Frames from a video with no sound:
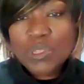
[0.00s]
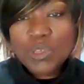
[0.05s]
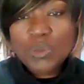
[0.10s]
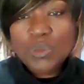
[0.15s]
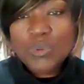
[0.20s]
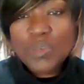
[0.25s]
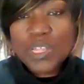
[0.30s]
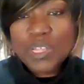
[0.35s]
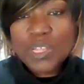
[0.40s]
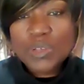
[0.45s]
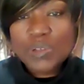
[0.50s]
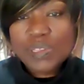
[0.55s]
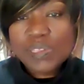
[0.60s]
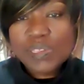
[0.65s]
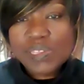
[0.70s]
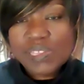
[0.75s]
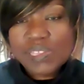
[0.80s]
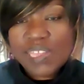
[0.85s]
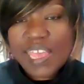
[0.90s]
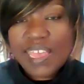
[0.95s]
you in good
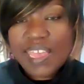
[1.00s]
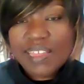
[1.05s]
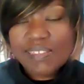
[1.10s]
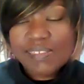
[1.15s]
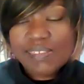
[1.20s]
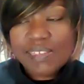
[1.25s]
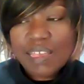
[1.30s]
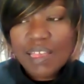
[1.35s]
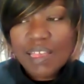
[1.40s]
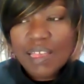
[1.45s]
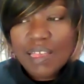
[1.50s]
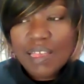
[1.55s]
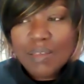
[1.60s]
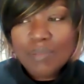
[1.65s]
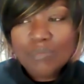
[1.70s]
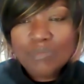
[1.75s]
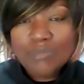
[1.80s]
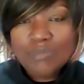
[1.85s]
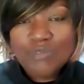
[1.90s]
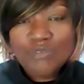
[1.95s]
stead
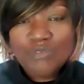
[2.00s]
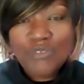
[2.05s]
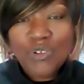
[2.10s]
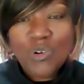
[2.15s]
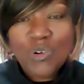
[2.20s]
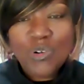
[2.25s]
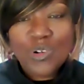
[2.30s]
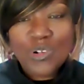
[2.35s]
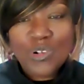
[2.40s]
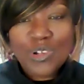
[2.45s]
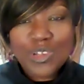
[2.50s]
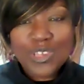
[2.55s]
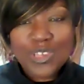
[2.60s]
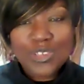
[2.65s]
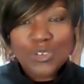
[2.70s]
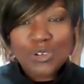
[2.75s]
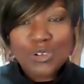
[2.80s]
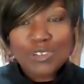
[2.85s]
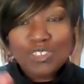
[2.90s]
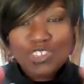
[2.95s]
for
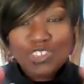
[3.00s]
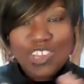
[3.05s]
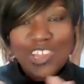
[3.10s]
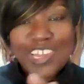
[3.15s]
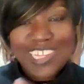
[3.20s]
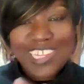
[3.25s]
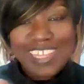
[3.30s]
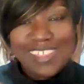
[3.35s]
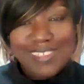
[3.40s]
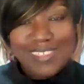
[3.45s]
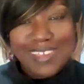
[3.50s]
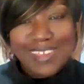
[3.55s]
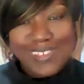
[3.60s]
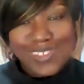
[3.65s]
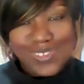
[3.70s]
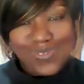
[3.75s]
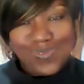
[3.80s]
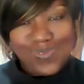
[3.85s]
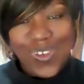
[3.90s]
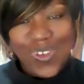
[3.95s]
your journey
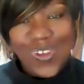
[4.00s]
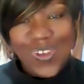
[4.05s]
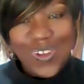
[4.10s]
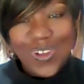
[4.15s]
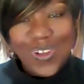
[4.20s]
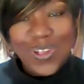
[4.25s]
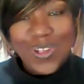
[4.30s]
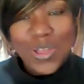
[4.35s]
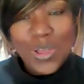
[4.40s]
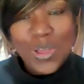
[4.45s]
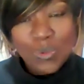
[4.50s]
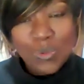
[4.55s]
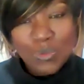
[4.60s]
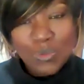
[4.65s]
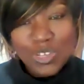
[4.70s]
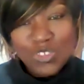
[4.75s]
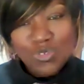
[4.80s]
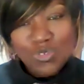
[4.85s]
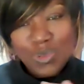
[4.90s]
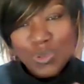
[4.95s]
thus far,
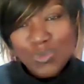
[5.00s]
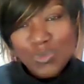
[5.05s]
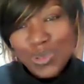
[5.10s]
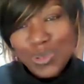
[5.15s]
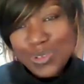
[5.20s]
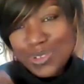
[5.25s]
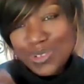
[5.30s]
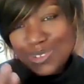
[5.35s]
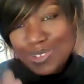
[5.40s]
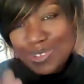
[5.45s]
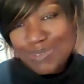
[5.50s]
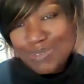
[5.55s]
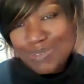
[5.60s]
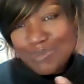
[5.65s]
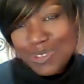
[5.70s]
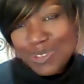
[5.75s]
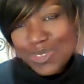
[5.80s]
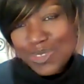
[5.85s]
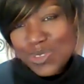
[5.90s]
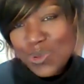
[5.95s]
which we will
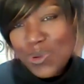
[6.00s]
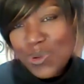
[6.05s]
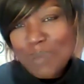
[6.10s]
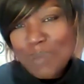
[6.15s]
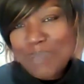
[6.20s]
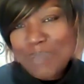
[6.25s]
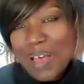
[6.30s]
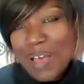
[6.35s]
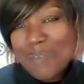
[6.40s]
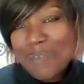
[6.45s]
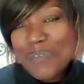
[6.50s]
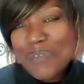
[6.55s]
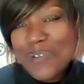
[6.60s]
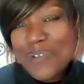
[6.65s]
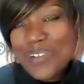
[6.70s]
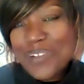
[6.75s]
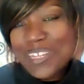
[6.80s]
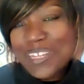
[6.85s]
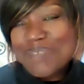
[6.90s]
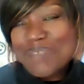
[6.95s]
talk about
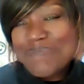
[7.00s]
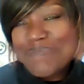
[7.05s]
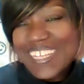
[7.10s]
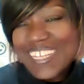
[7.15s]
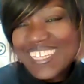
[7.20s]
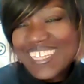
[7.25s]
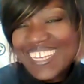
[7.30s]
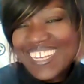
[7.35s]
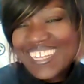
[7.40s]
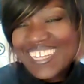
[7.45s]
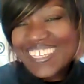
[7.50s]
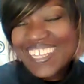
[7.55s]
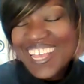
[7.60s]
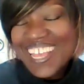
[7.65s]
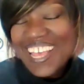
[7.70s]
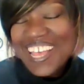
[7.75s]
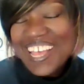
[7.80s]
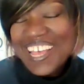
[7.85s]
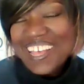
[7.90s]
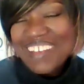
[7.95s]
more in a minute.
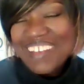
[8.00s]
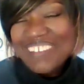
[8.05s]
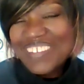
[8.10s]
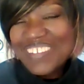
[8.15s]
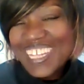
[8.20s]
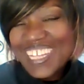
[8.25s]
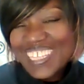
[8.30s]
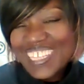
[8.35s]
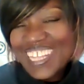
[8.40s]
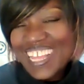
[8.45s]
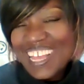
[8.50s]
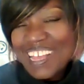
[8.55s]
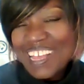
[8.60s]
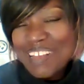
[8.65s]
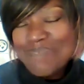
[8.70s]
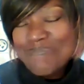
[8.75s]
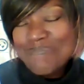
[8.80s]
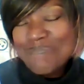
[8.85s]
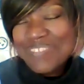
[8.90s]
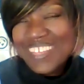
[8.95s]
But
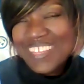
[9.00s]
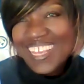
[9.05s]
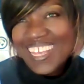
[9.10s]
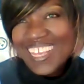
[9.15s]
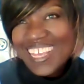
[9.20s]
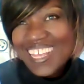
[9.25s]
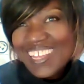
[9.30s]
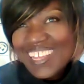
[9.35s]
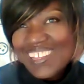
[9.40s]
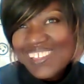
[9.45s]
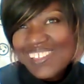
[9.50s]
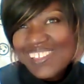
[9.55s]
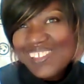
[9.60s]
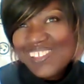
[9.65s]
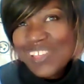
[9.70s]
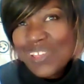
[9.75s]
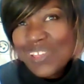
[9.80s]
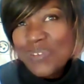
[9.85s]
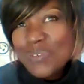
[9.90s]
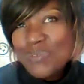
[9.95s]

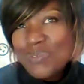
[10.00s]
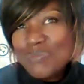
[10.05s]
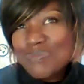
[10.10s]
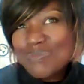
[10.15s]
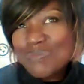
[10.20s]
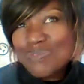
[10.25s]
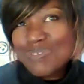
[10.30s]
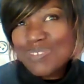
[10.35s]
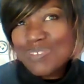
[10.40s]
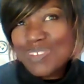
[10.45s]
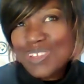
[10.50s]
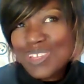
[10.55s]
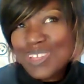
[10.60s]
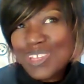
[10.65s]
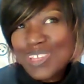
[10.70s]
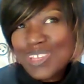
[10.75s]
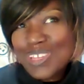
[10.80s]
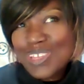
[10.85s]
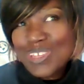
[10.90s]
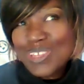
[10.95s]
so
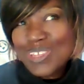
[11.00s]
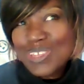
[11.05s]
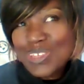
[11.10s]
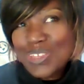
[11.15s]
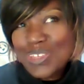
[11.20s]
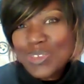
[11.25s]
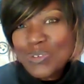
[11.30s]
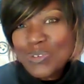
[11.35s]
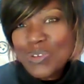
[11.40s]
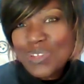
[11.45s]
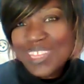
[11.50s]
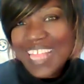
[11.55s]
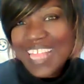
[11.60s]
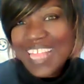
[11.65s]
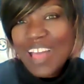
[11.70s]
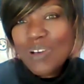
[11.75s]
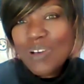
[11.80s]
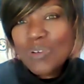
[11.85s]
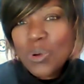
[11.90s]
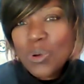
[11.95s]
you are
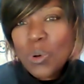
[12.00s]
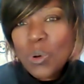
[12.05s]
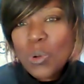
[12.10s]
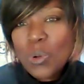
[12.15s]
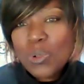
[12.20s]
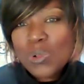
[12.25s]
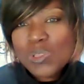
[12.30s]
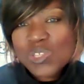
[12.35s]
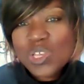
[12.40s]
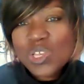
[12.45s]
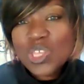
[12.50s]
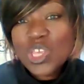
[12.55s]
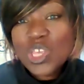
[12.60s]
now called a